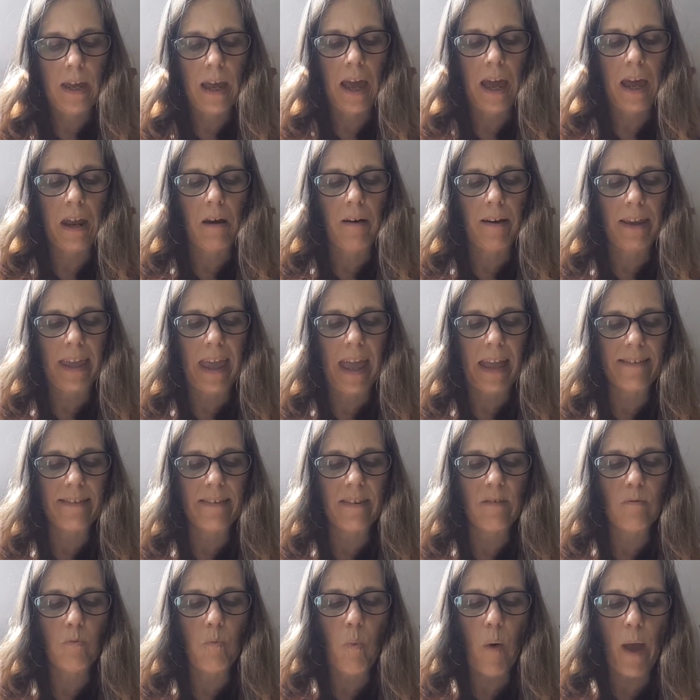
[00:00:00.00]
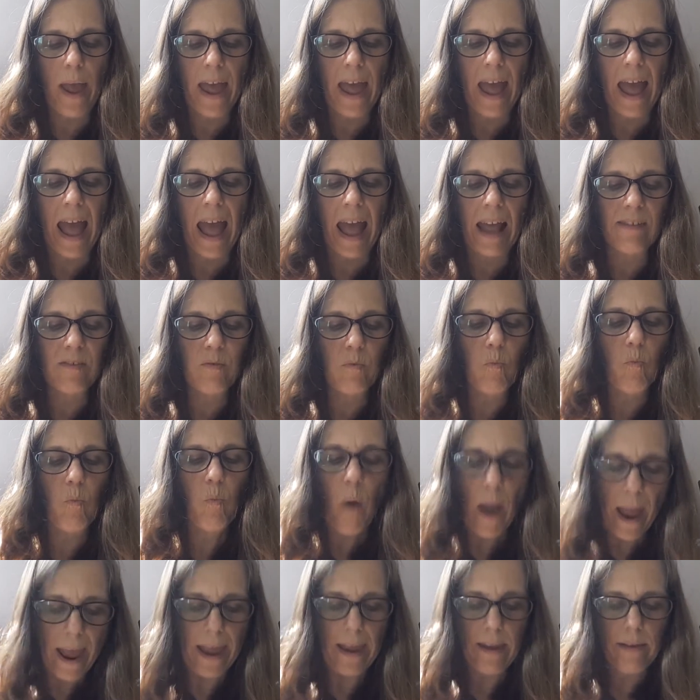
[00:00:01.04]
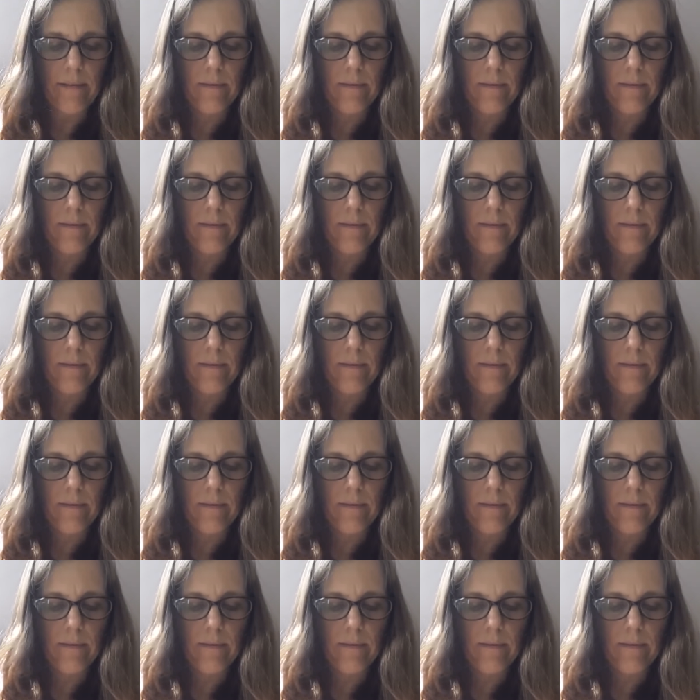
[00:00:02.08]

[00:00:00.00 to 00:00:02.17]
And I gets as wet as wet.